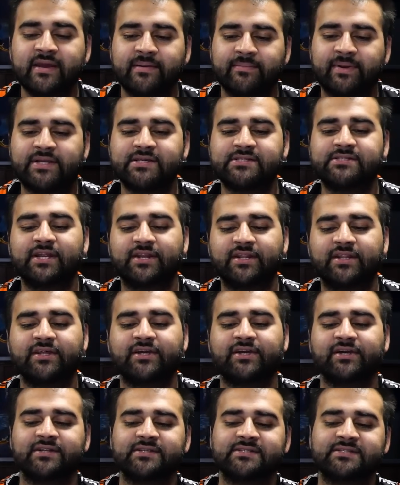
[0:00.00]
because none of the
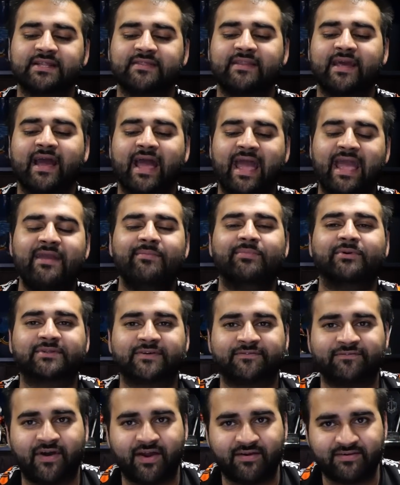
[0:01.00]
guns that they are able
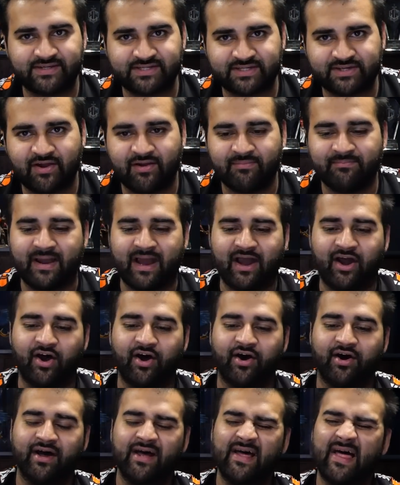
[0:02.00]
to fire into combat
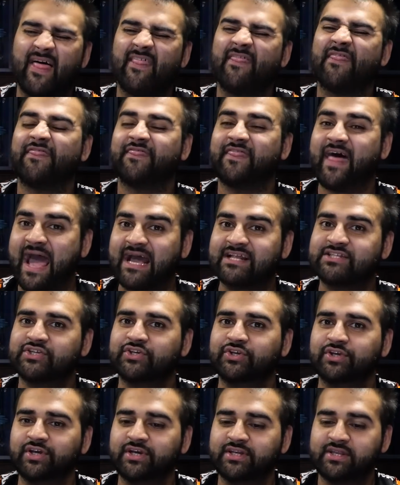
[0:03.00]
are that
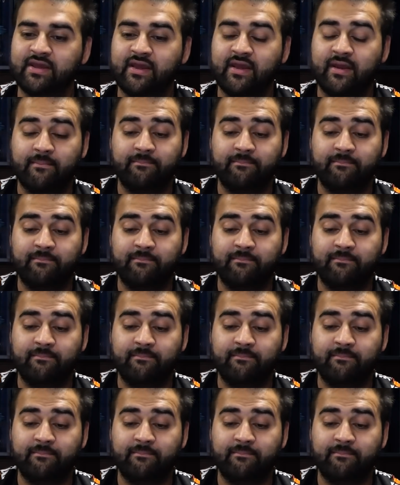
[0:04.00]
good,